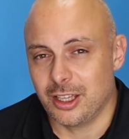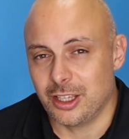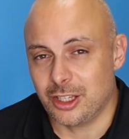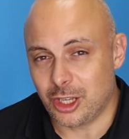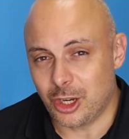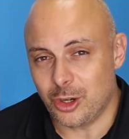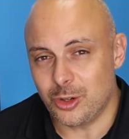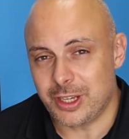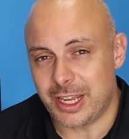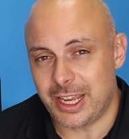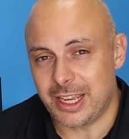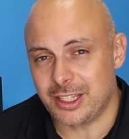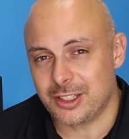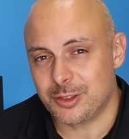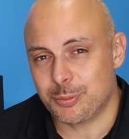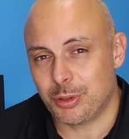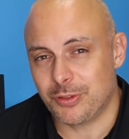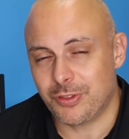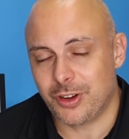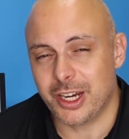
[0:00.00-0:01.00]
GoDEX
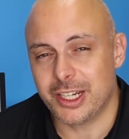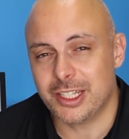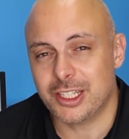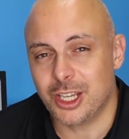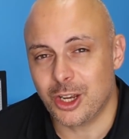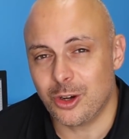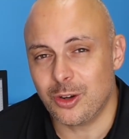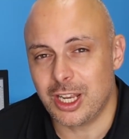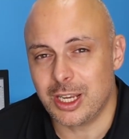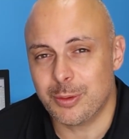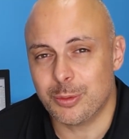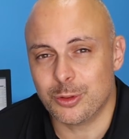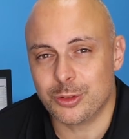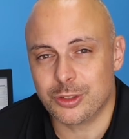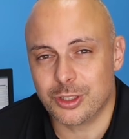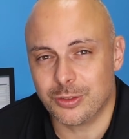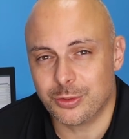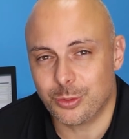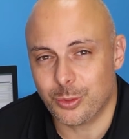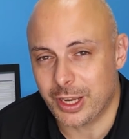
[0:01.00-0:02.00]
provide GoLabel
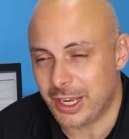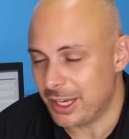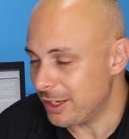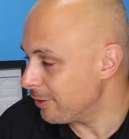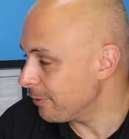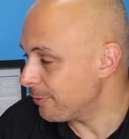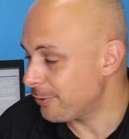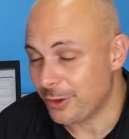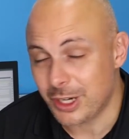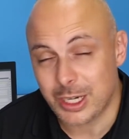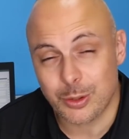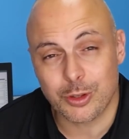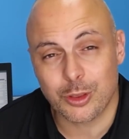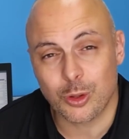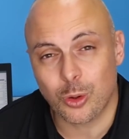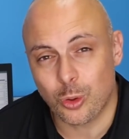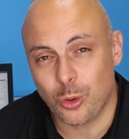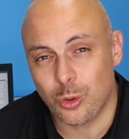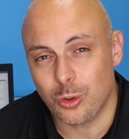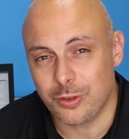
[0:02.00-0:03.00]
software free with
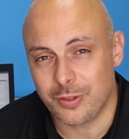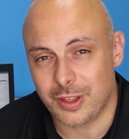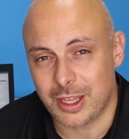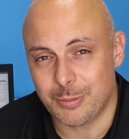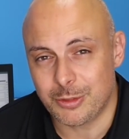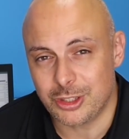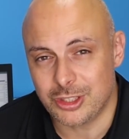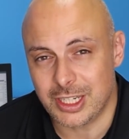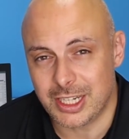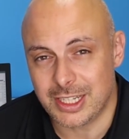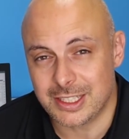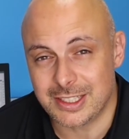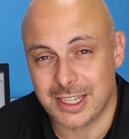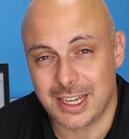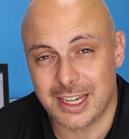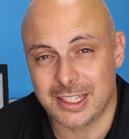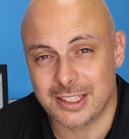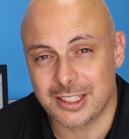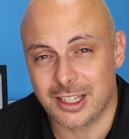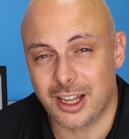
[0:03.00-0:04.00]
all of their machines, and
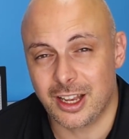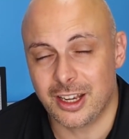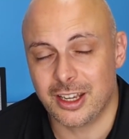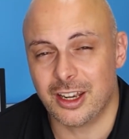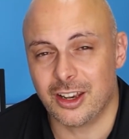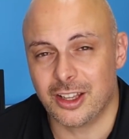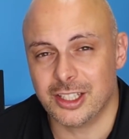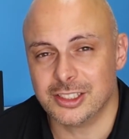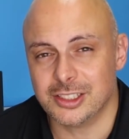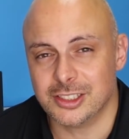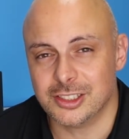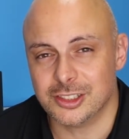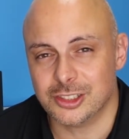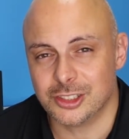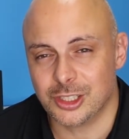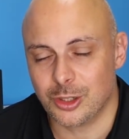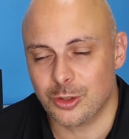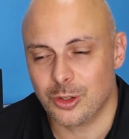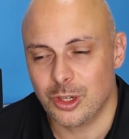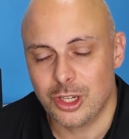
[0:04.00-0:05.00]
it's unlicensed,
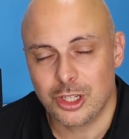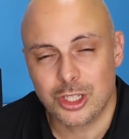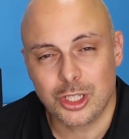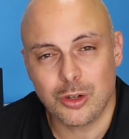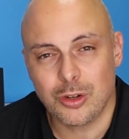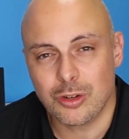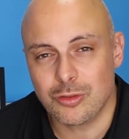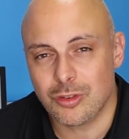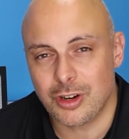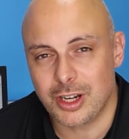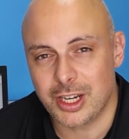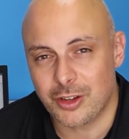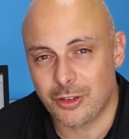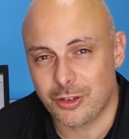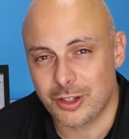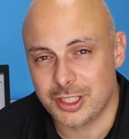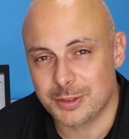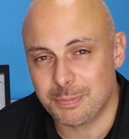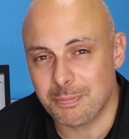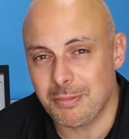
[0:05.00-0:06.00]
so you can run it on
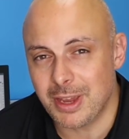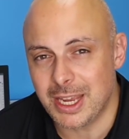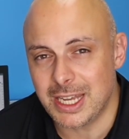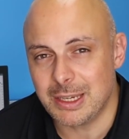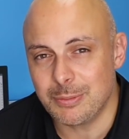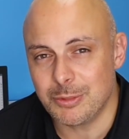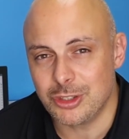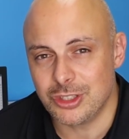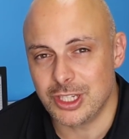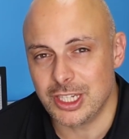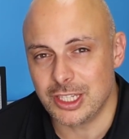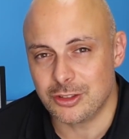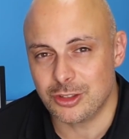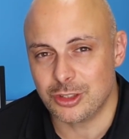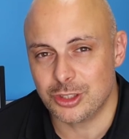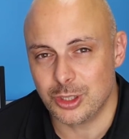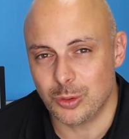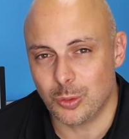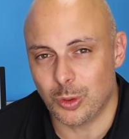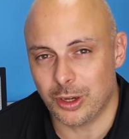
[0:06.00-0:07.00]
as many machines as
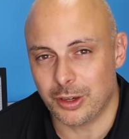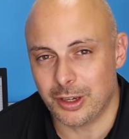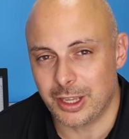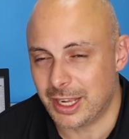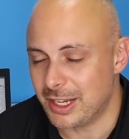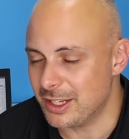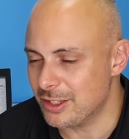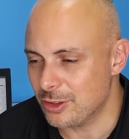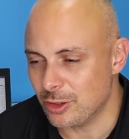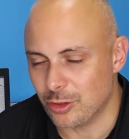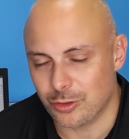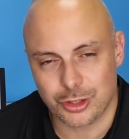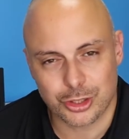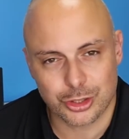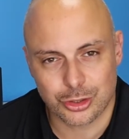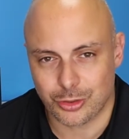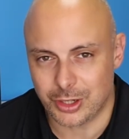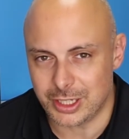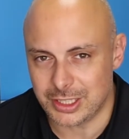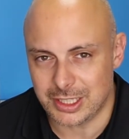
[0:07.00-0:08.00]
you want, and it's not
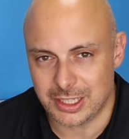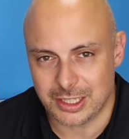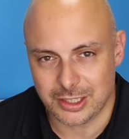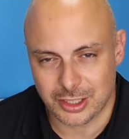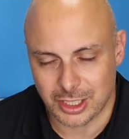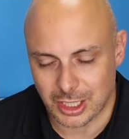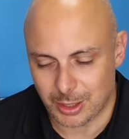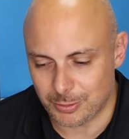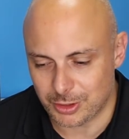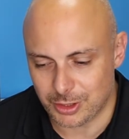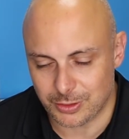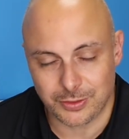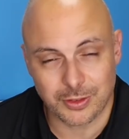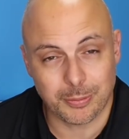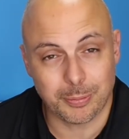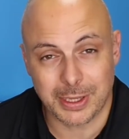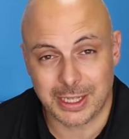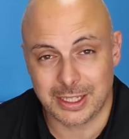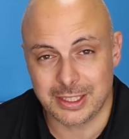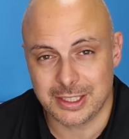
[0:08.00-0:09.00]
restricted in terms of
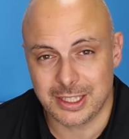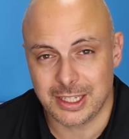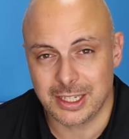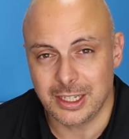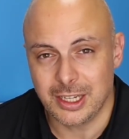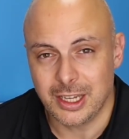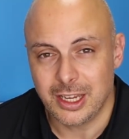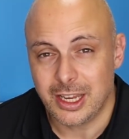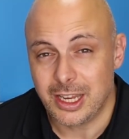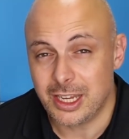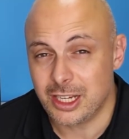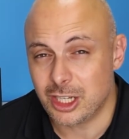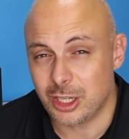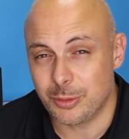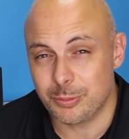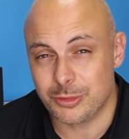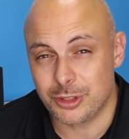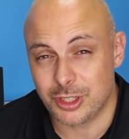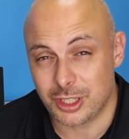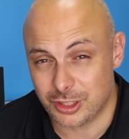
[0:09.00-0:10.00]
ability. It
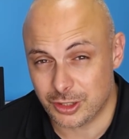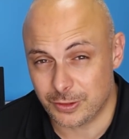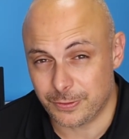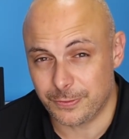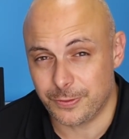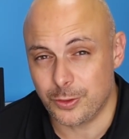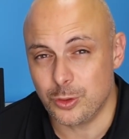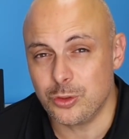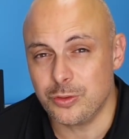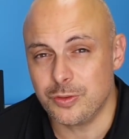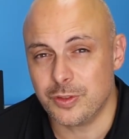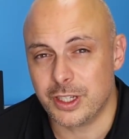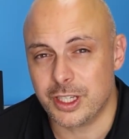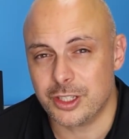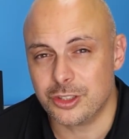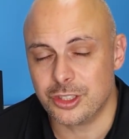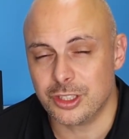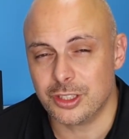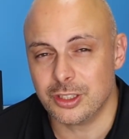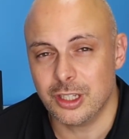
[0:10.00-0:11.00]
comes as the full
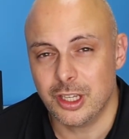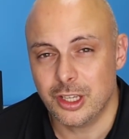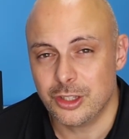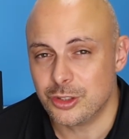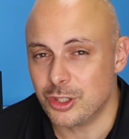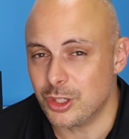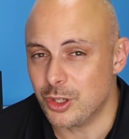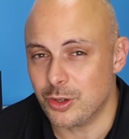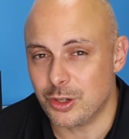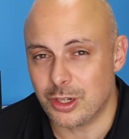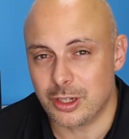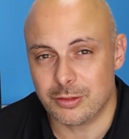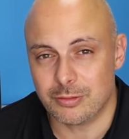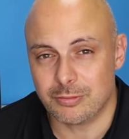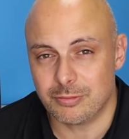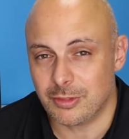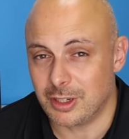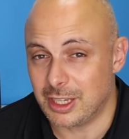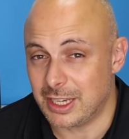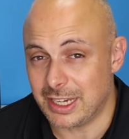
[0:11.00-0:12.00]
version, so you can
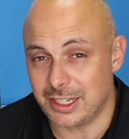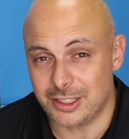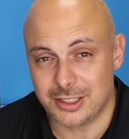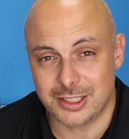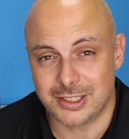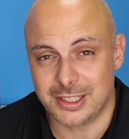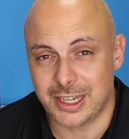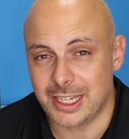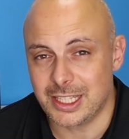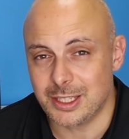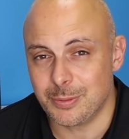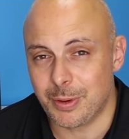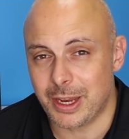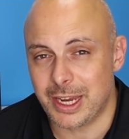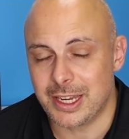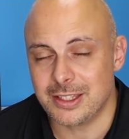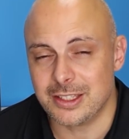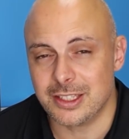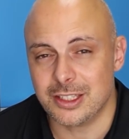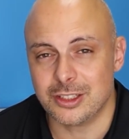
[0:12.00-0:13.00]
link to
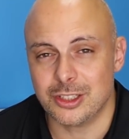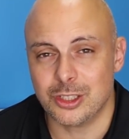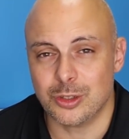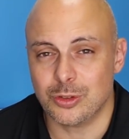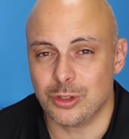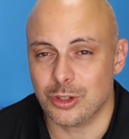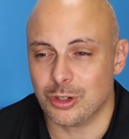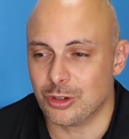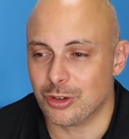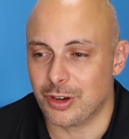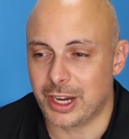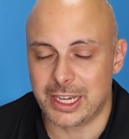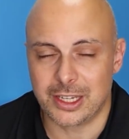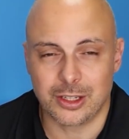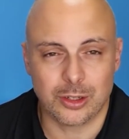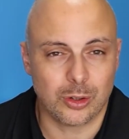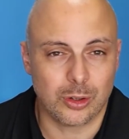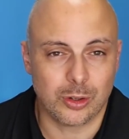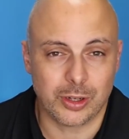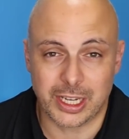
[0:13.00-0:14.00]
databases, you can create
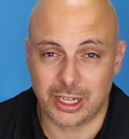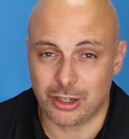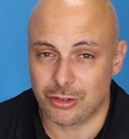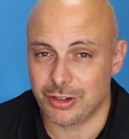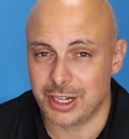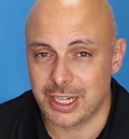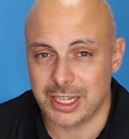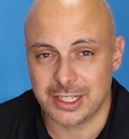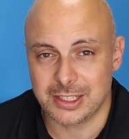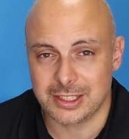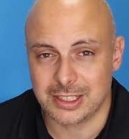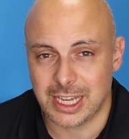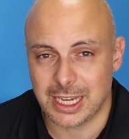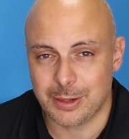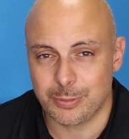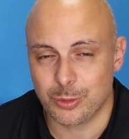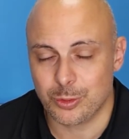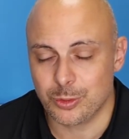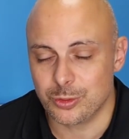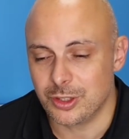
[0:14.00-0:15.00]
your ingredients
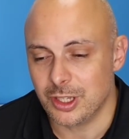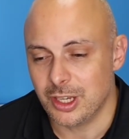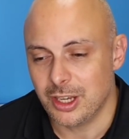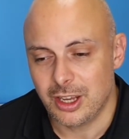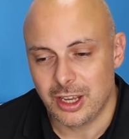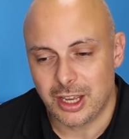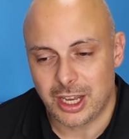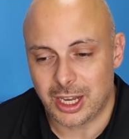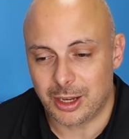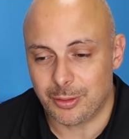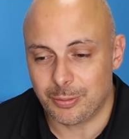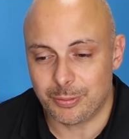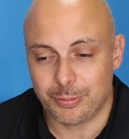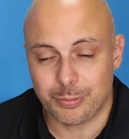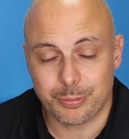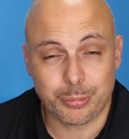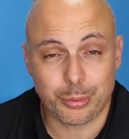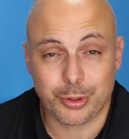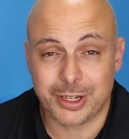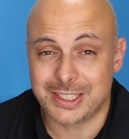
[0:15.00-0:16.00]
labels,
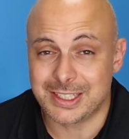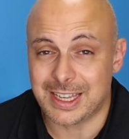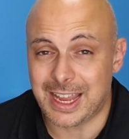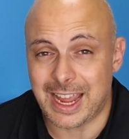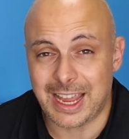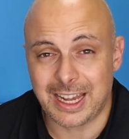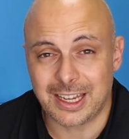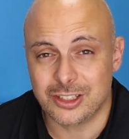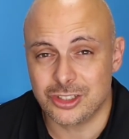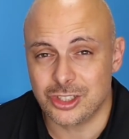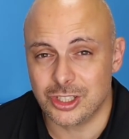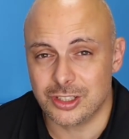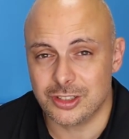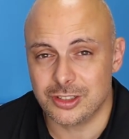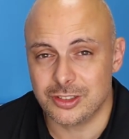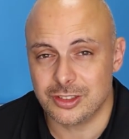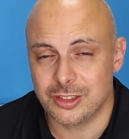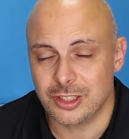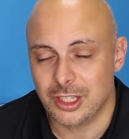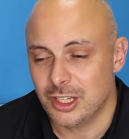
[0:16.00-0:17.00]
preset
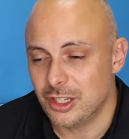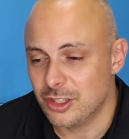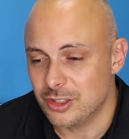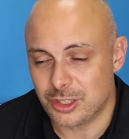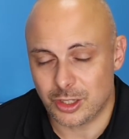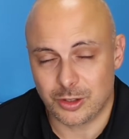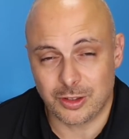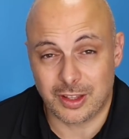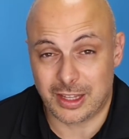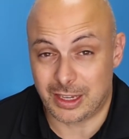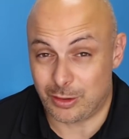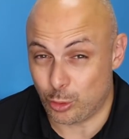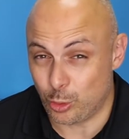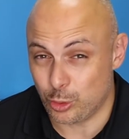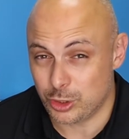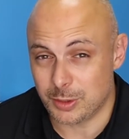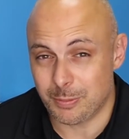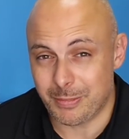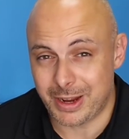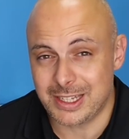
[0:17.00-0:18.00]
allergens so that they're
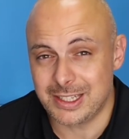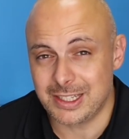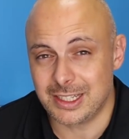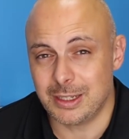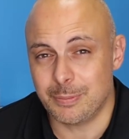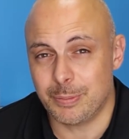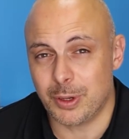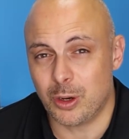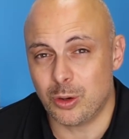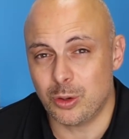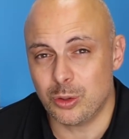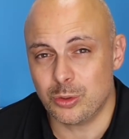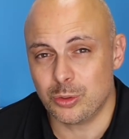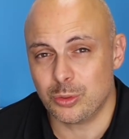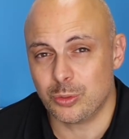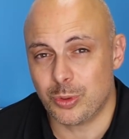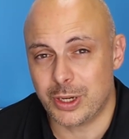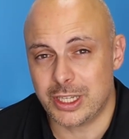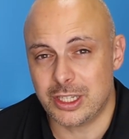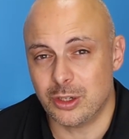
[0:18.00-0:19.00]
automatically bold
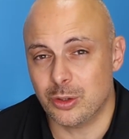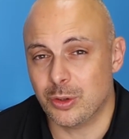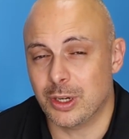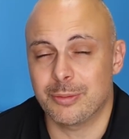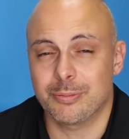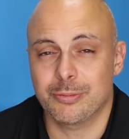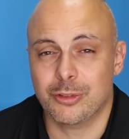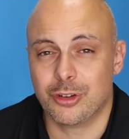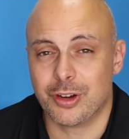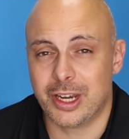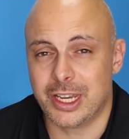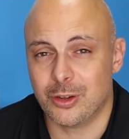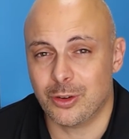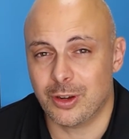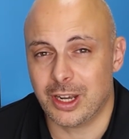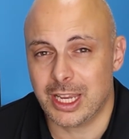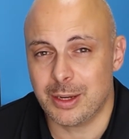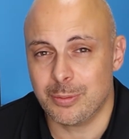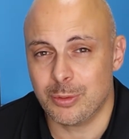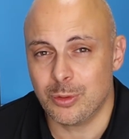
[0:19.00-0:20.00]
when you create your
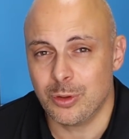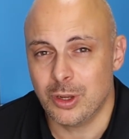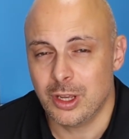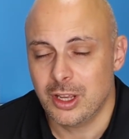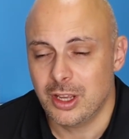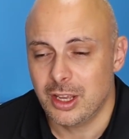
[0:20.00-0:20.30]
label.